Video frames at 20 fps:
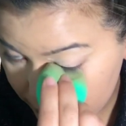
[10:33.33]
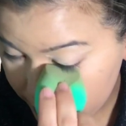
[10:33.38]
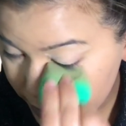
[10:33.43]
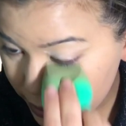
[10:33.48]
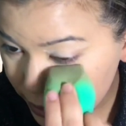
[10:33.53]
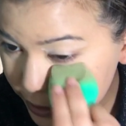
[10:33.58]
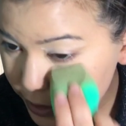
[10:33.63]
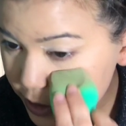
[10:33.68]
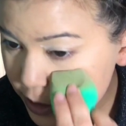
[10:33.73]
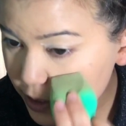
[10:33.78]

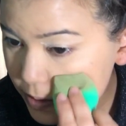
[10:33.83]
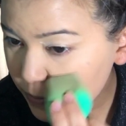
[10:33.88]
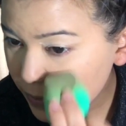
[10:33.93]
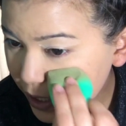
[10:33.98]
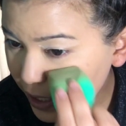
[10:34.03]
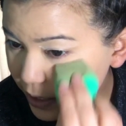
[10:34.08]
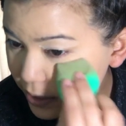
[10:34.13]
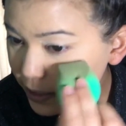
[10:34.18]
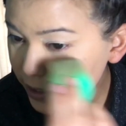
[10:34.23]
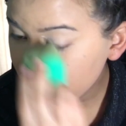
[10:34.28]
But just
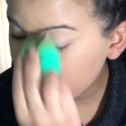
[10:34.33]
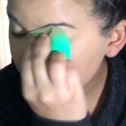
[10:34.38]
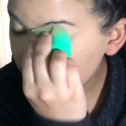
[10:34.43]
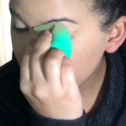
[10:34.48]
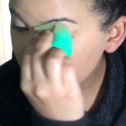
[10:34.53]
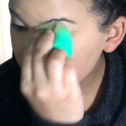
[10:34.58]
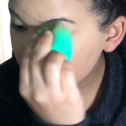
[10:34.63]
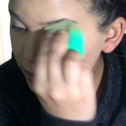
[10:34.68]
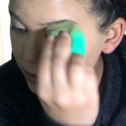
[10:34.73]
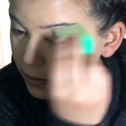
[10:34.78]
pat it
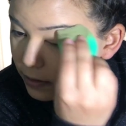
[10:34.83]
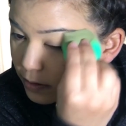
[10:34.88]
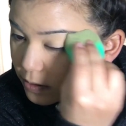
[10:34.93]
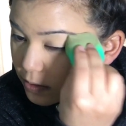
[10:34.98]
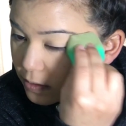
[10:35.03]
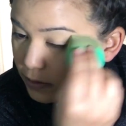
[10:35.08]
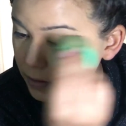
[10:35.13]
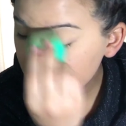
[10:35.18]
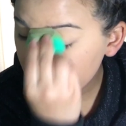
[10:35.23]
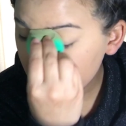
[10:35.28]

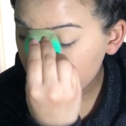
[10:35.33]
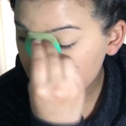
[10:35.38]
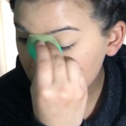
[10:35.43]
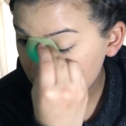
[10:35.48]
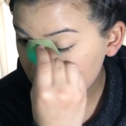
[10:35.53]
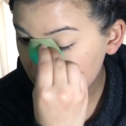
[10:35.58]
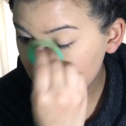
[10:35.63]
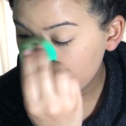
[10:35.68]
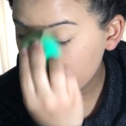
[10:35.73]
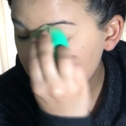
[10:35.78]
in,
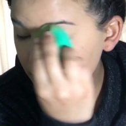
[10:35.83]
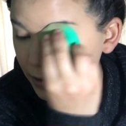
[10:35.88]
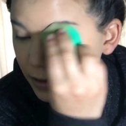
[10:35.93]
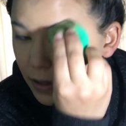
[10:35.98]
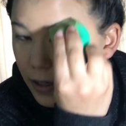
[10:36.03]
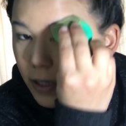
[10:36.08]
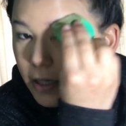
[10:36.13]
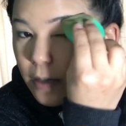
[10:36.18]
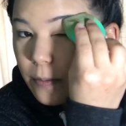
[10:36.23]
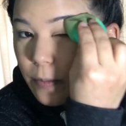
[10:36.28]

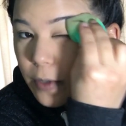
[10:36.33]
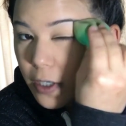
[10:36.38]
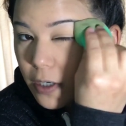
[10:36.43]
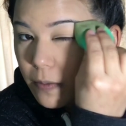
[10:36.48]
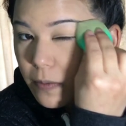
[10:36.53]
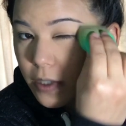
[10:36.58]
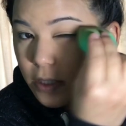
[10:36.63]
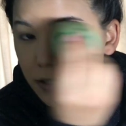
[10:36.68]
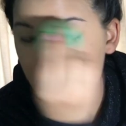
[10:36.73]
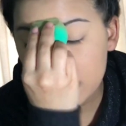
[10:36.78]
and it
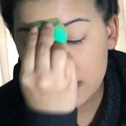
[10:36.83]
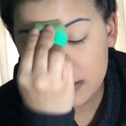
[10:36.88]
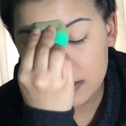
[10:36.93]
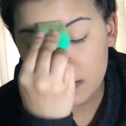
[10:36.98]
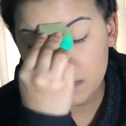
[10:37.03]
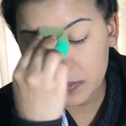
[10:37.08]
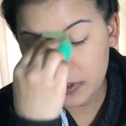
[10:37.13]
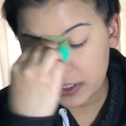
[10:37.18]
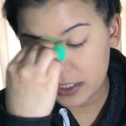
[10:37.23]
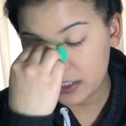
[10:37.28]
pretty much
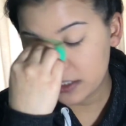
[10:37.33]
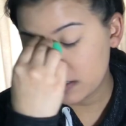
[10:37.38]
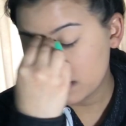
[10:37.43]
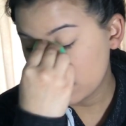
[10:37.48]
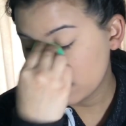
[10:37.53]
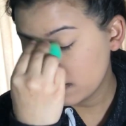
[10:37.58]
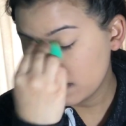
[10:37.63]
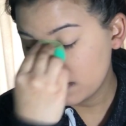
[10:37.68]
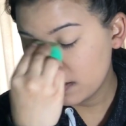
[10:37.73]
disappears.